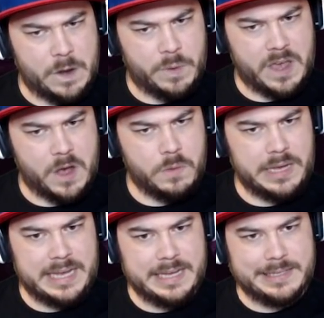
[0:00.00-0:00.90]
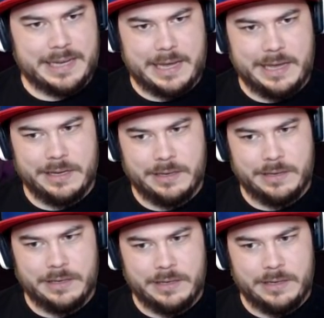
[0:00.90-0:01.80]
There we go, easy.
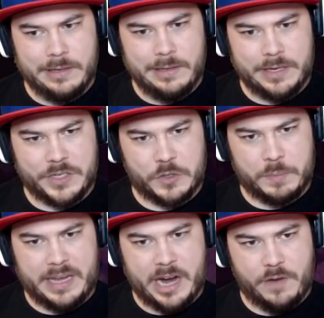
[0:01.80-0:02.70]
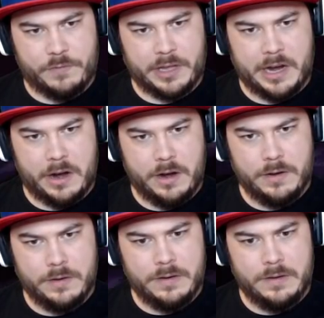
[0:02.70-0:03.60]
Let's just be careful here.
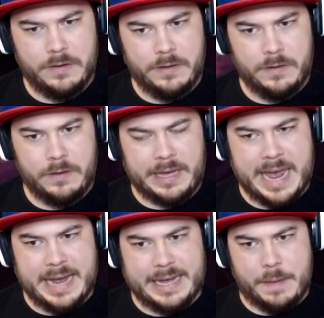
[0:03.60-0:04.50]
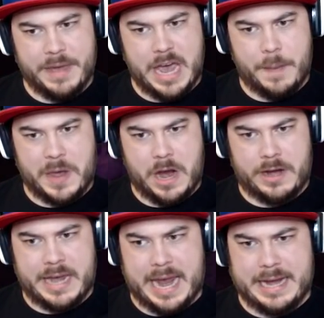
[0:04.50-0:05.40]
He can't get me up here,
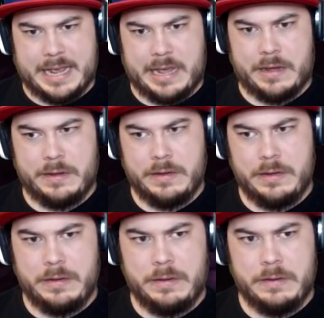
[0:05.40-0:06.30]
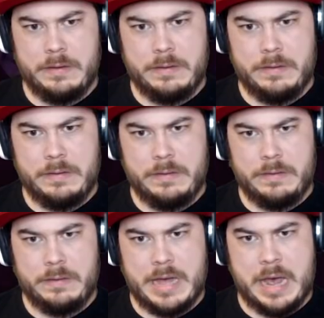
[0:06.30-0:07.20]
can he?
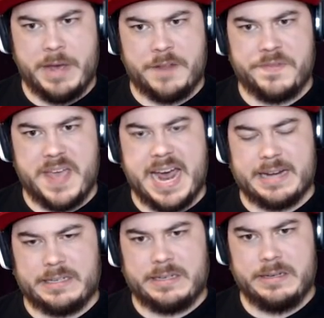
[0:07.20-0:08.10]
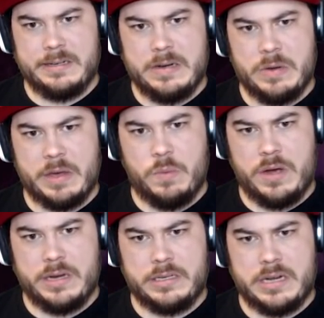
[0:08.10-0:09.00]
How about that? Okay,
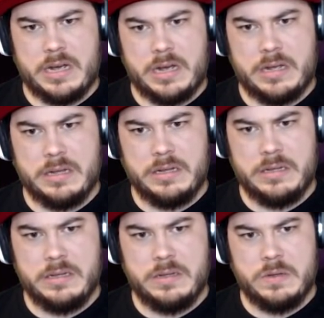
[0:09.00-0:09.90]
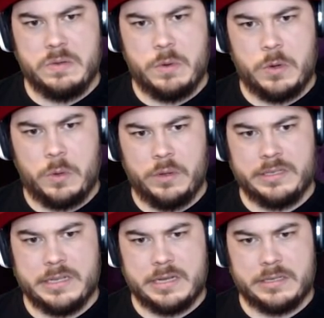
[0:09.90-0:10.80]
what, uh, what hole
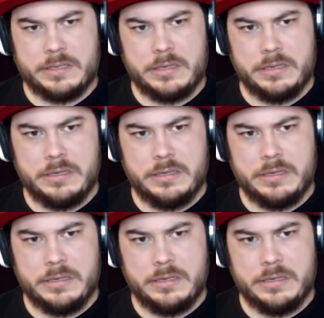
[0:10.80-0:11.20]
is this?